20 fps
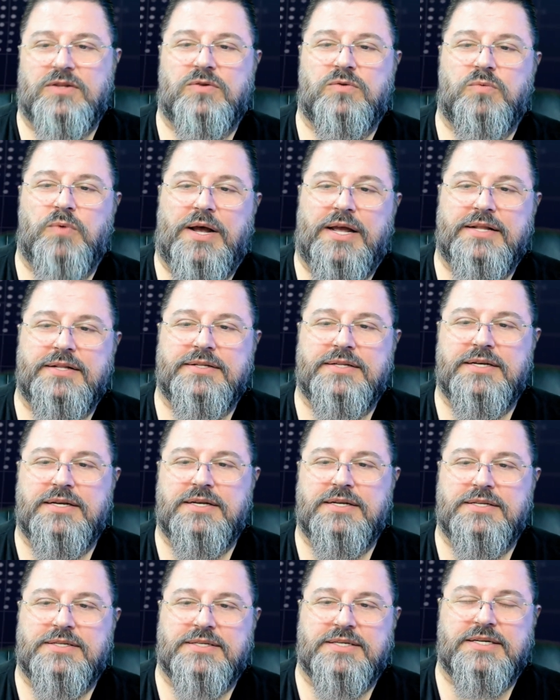
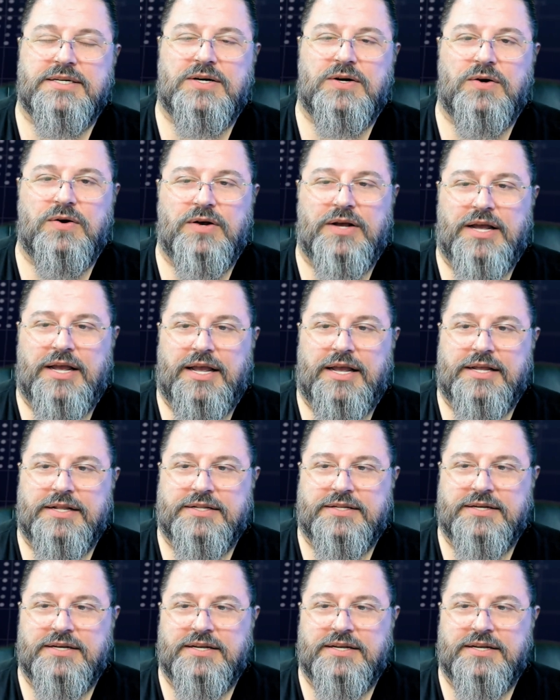2008.